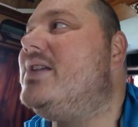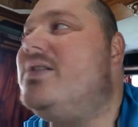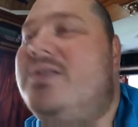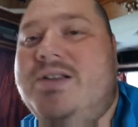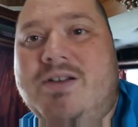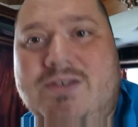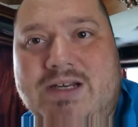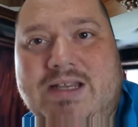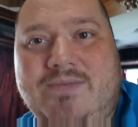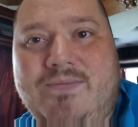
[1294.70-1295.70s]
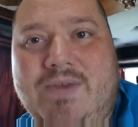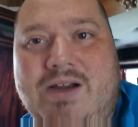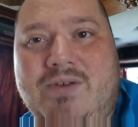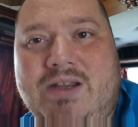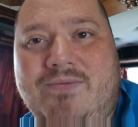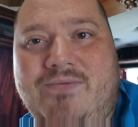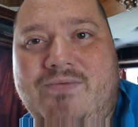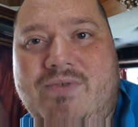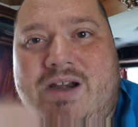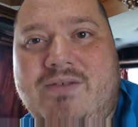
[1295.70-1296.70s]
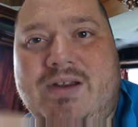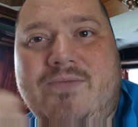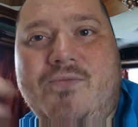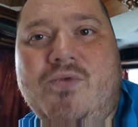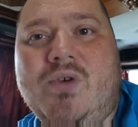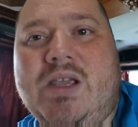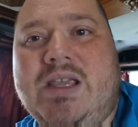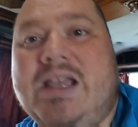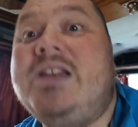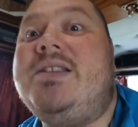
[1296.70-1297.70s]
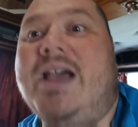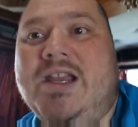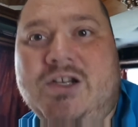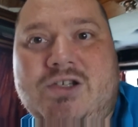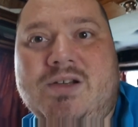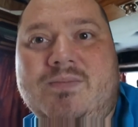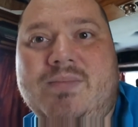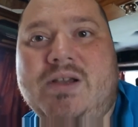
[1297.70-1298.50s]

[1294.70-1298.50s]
So it's constantly very, very foggy and tiresome,